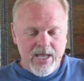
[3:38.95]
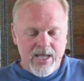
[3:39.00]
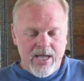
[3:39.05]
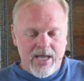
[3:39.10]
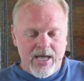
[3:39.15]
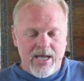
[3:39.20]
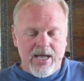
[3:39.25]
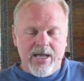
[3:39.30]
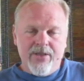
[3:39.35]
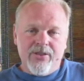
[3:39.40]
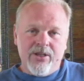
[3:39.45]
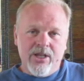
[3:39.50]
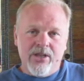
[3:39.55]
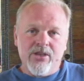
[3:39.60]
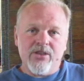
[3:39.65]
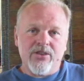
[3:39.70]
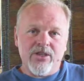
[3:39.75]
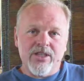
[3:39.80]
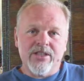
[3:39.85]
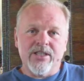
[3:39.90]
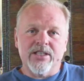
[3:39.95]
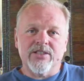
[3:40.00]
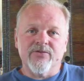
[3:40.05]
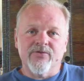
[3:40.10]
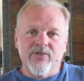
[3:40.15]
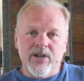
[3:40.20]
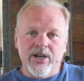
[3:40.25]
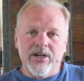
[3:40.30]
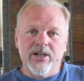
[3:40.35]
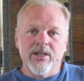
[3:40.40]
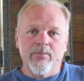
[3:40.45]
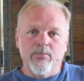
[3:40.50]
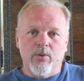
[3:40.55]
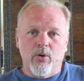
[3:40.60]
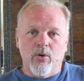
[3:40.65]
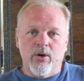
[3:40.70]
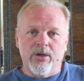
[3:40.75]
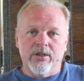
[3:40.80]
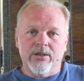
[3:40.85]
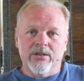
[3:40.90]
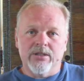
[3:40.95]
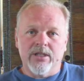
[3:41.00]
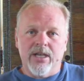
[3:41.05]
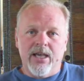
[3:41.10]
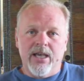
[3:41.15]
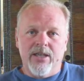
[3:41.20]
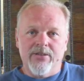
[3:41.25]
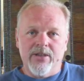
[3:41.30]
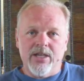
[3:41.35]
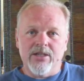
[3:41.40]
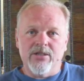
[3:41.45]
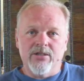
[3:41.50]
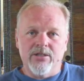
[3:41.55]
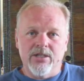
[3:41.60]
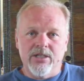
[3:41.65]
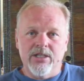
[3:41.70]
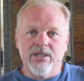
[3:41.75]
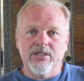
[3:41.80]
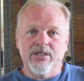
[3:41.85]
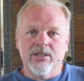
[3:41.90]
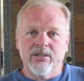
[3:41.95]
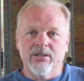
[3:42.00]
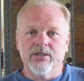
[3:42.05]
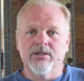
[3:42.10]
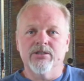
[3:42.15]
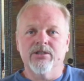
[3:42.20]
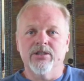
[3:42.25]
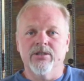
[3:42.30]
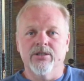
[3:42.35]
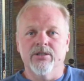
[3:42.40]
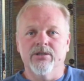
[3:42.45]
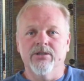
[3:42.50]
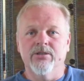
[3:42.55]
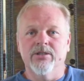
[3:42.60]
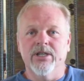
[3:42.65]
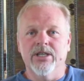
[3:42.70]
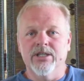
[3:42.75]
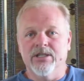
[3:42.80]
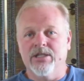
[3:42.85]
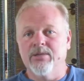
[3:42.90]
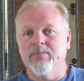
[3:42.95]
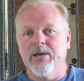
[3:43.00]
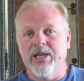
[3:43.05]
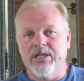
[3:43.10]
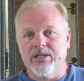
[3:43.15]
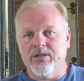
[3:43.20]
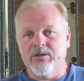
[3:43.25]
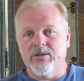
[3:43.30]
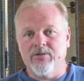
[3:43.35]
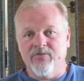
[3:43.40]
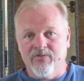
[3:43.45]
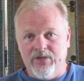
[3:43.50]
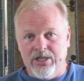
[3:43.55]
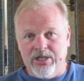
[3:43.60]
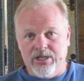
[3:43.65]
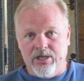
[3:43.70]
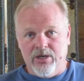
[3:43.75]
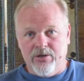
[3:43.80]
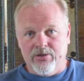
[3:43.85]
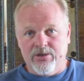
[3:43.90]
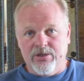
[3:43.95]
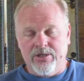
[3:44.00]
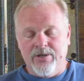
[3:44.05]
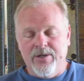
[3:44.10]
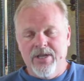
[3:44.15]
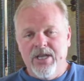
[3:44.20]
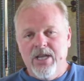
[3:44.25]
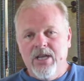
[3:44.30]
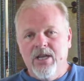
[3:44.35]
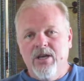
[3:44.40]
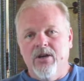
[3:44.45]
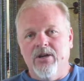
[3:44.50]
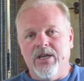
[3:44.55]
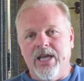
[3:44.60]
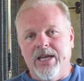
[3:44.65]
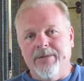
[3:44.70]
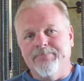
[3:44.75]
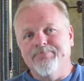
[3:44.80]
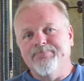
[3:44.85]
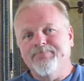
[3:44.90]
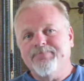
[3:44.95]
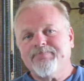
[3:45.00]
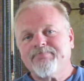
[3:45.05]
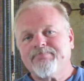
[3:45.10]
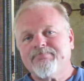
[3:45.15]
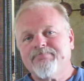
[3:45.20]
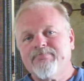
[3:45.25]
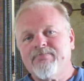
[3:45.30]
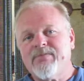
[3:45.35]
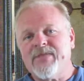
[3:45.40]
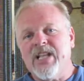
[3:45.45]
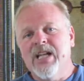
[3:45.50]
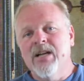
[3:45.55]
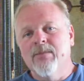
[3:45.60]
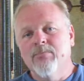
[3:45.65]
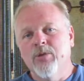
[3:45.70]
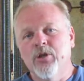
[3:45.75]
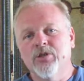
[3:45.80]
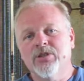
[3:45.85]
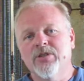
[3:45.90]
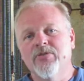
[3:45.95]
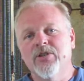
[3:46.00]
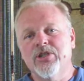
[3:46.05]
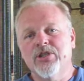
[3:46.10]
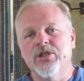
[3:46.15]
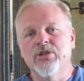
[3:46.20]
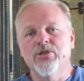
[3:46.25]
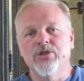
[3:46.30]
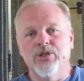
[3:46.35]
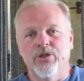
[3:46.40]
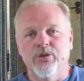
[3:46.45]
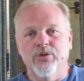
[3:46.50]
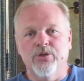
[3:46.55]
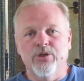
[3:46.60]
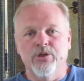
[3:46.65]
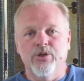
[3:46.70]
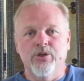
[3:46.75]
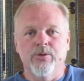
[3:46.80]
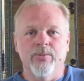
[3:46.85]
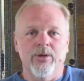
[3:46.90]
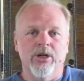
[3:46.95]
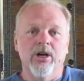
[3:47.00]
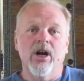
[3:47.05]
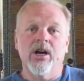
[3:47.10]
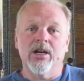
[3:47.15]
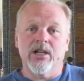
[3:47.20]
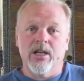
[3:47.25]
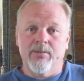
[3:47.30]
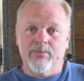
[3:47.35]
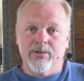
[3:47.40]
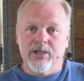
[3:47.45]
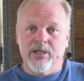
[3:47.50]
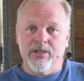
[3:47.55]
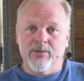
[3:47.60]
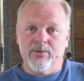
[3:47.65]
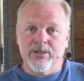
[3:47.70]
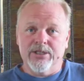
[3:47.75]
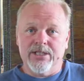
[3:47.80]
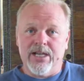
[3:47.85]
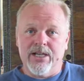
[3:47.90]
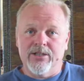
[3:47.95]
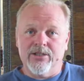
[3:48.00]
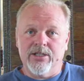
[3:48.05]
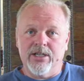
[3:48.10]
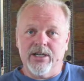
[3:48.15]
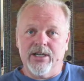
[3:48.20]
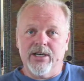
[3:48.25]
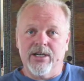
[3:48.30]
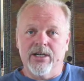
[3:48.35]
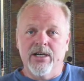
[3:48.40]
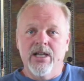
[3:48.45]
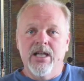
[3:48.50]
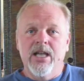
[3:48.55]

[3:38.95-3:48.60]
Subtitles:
The other thing that's very important that you need to learn to do is to make videos. Okay, most of us use YouTube. There are a couple other ones out there.